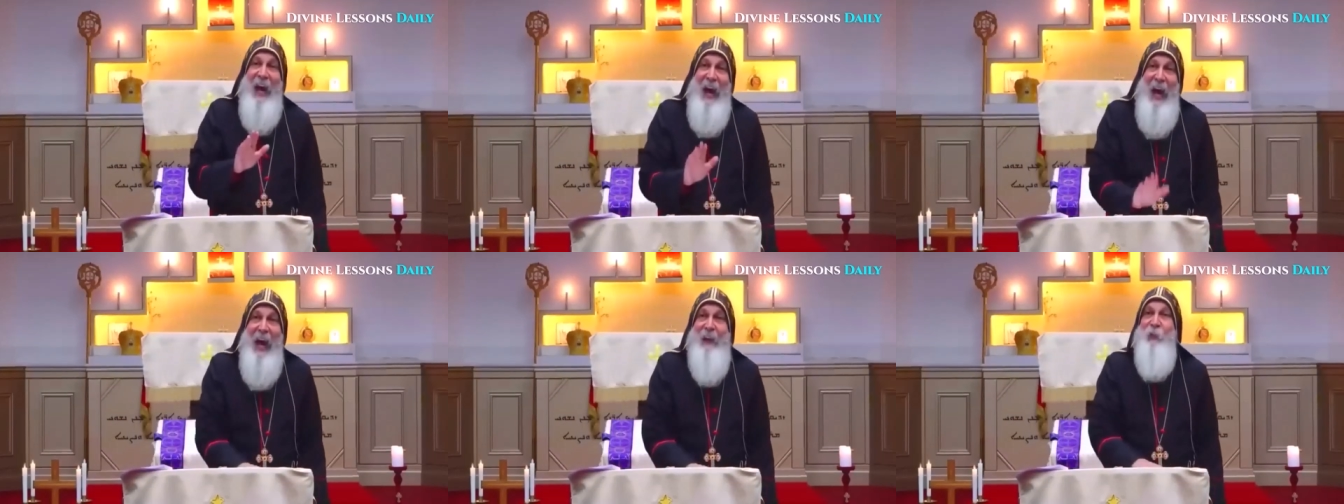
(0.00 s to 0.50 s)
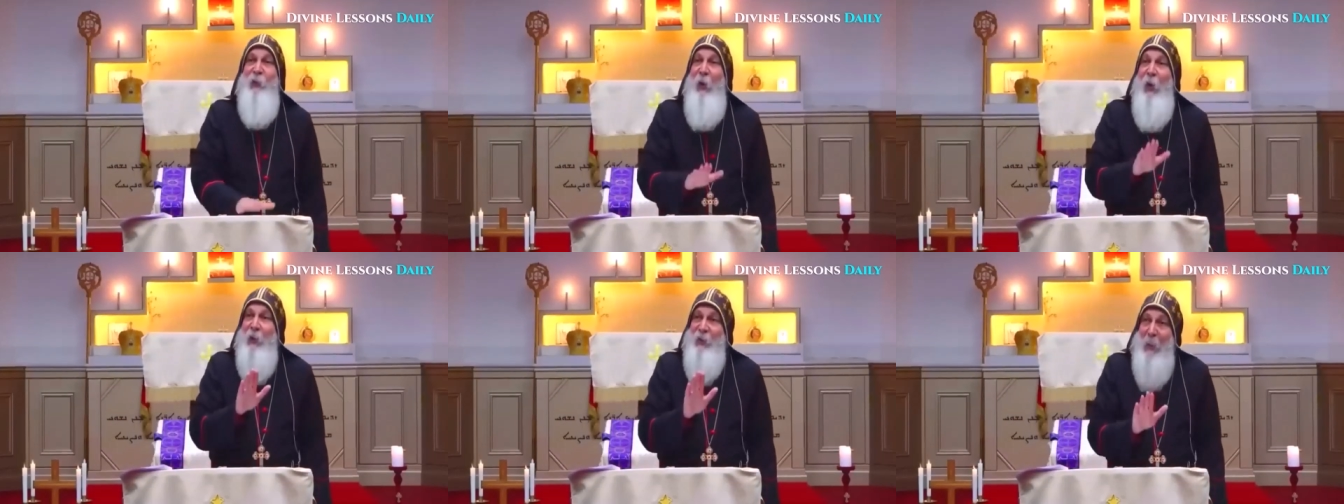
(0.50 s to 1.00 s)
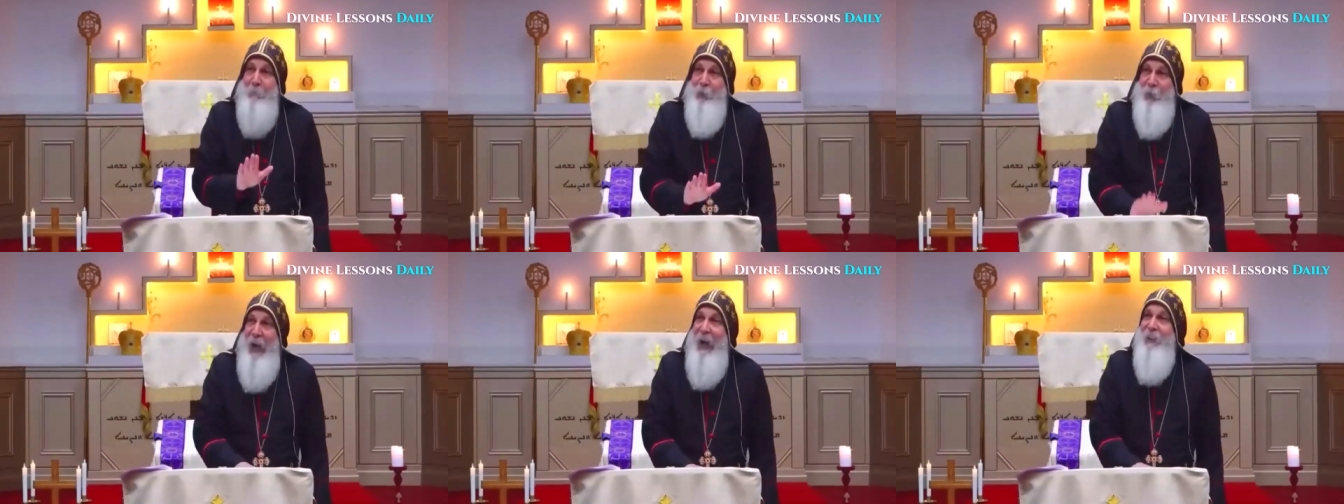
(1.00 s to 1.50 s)
add or
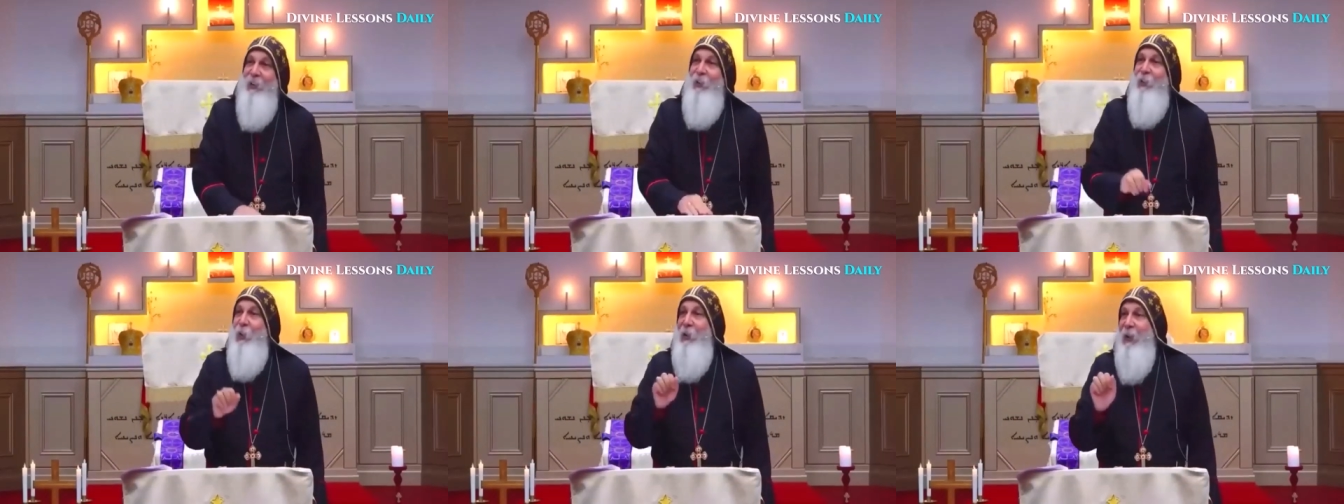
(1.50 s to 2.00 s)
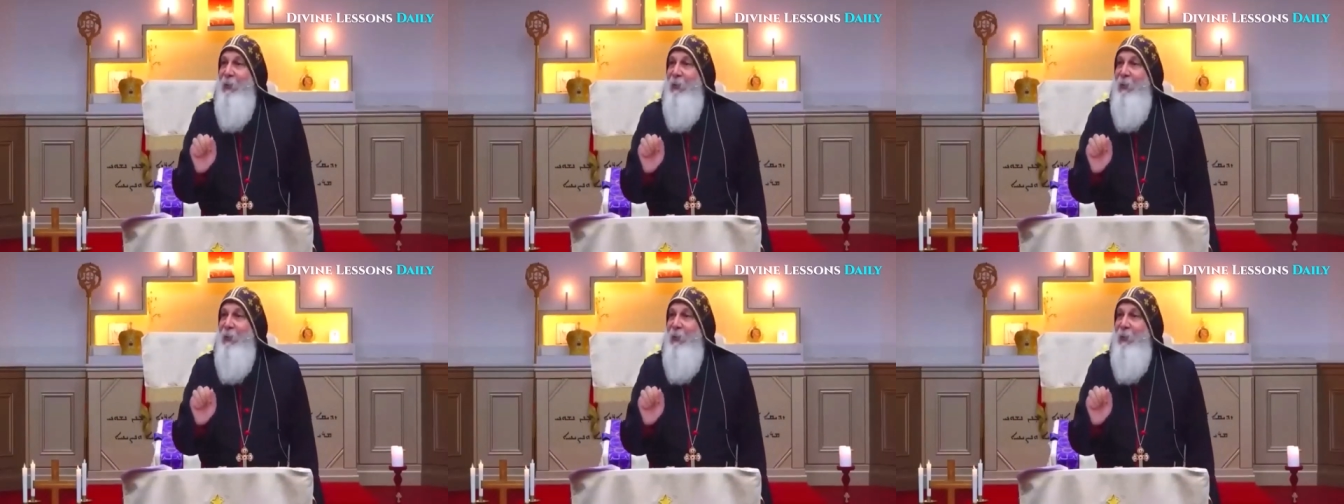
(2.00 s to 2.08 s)
subtract to the